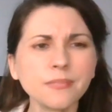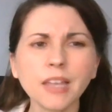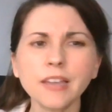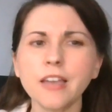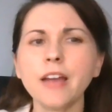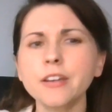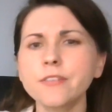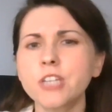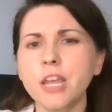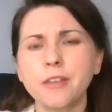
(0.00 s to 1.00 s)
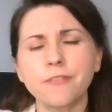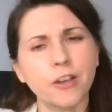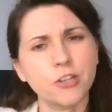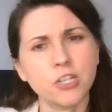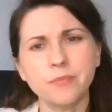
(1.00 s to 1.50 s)
cognitive shaping
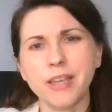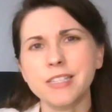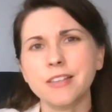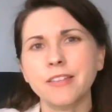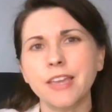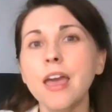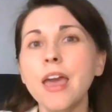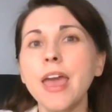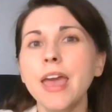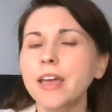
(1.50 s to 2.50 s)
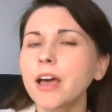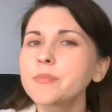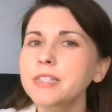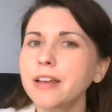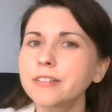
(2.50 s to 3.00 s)
function, basically, it
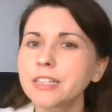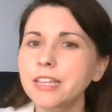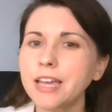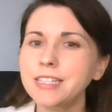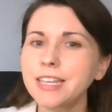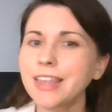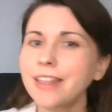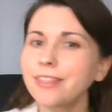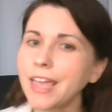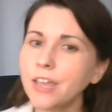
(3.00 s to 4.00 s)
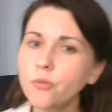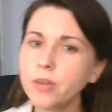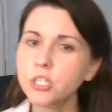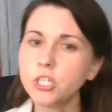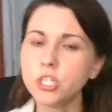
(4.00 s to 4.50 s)
comes down to the idea that
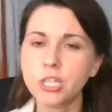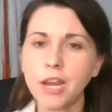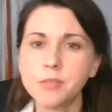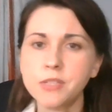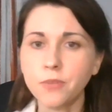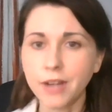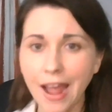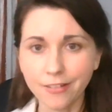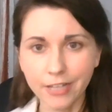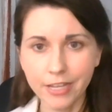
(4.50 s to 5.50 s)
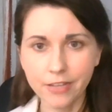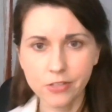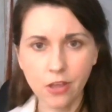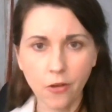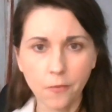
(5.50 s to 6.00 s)
language shapes reality.
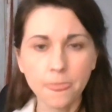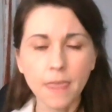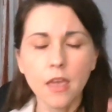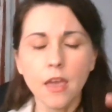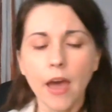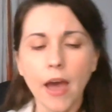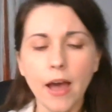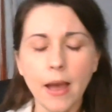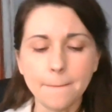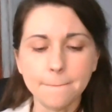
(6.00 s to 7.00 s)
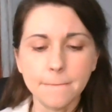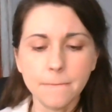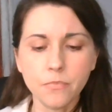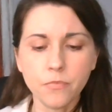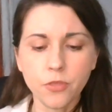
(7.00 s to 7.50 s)
So
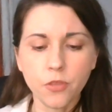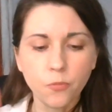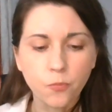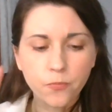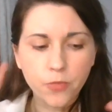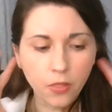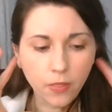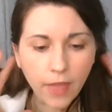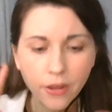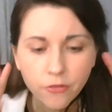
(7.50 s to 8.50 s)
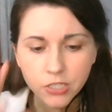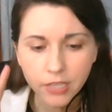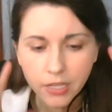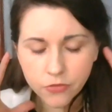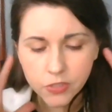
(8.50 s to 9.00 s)
the language
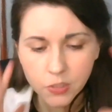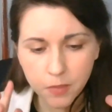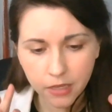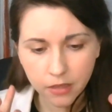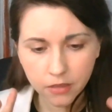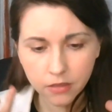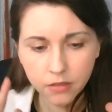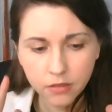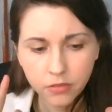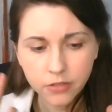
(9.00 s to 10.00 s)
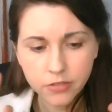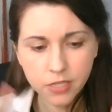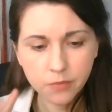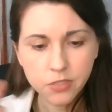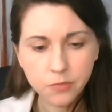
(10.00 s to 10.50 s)
that you speak, there's
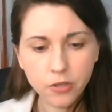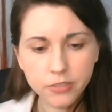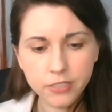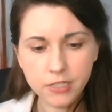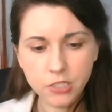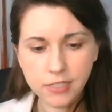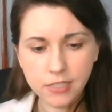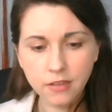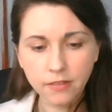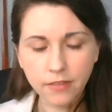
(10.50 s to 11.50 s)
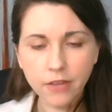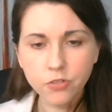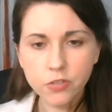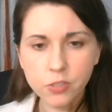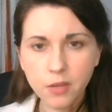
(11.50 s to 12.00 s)
some support to suggest that the
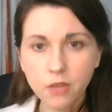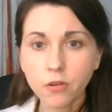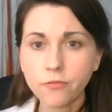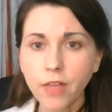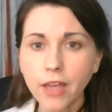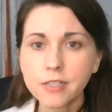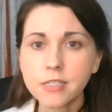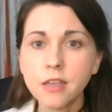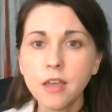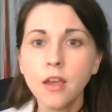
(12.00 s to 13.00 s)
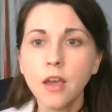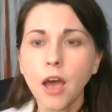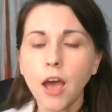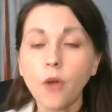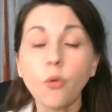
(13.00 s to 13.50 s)
language you speak reflects
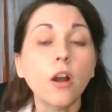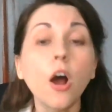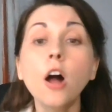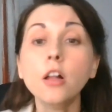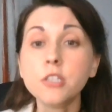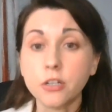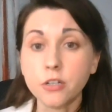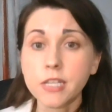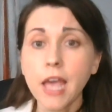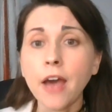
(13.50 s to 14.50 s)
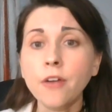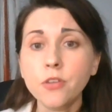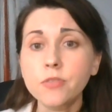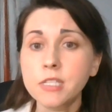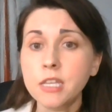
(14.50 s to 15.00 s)
or alters how
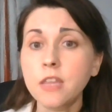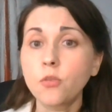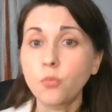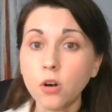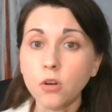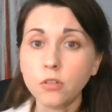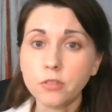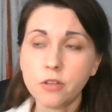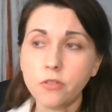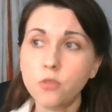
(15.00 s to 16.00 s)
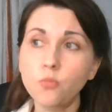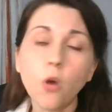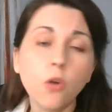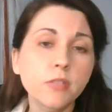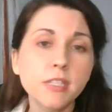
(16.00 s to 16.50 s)
you see the world. So you
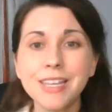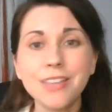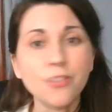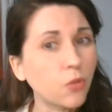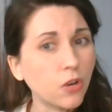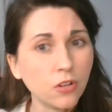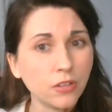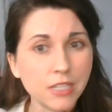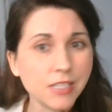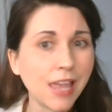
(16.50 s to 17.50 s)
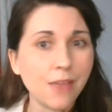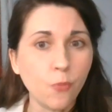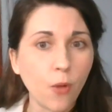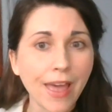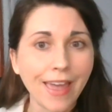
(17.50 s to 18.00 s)
won't see the world the same
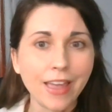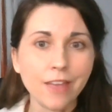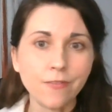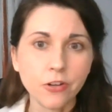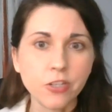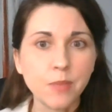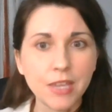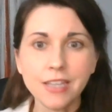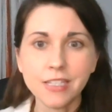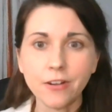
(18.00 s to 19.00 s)
way if you're speaking different